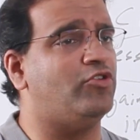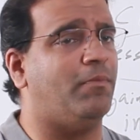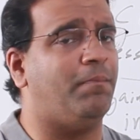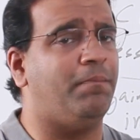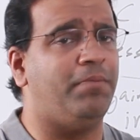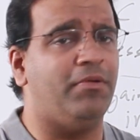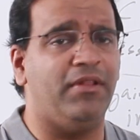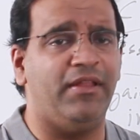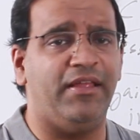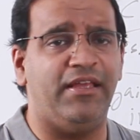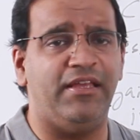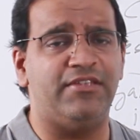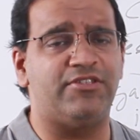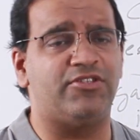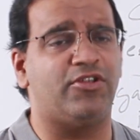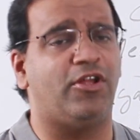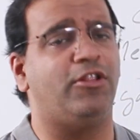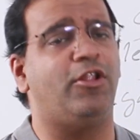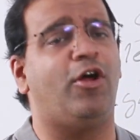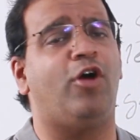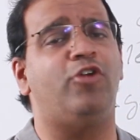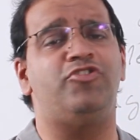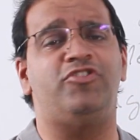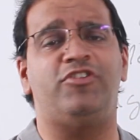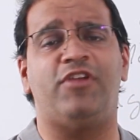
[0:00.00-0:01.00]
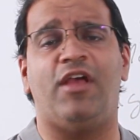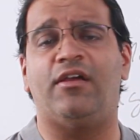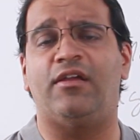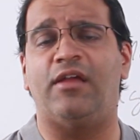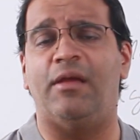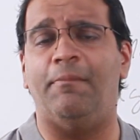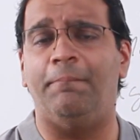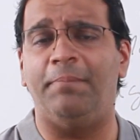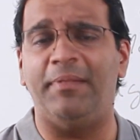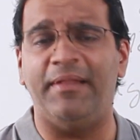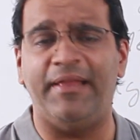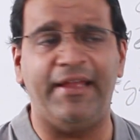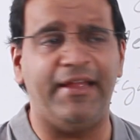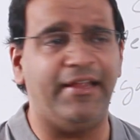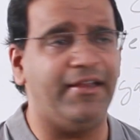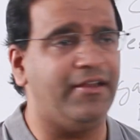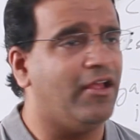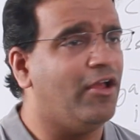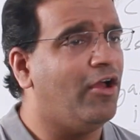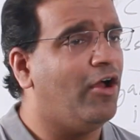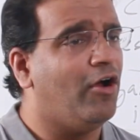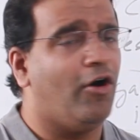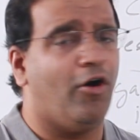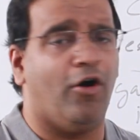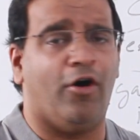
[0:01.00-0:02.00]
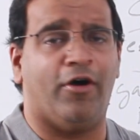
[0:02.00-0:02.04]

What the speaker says: to a police or lodging a complaint